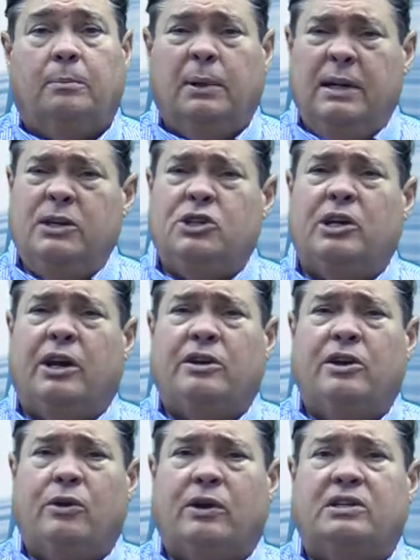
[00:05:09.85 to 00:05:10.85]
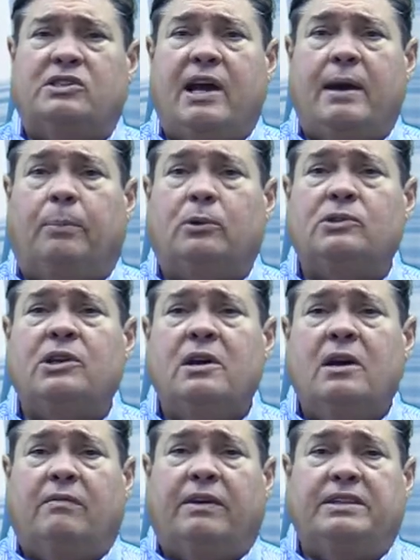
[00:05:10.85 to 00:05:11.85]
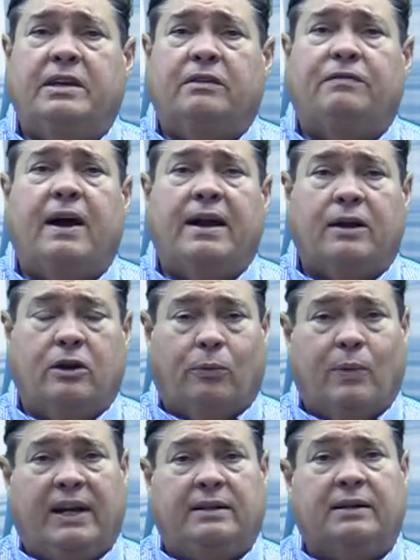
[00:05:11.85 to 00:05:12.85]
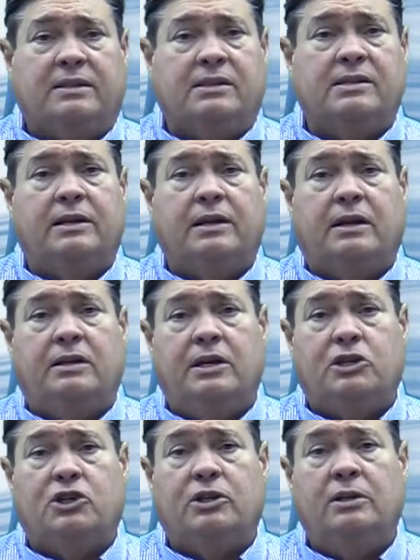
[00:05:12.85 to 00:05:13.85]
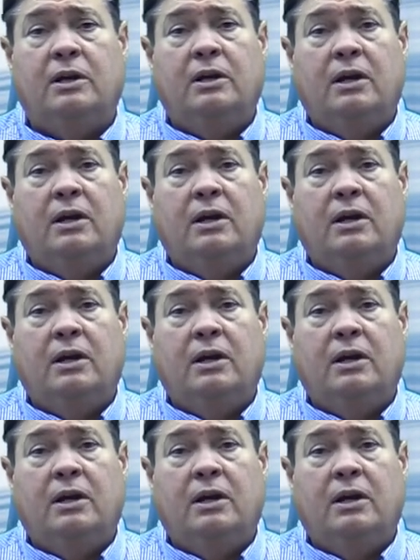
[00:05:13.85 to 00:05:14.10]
Please share your examples of identifying correct extent of condition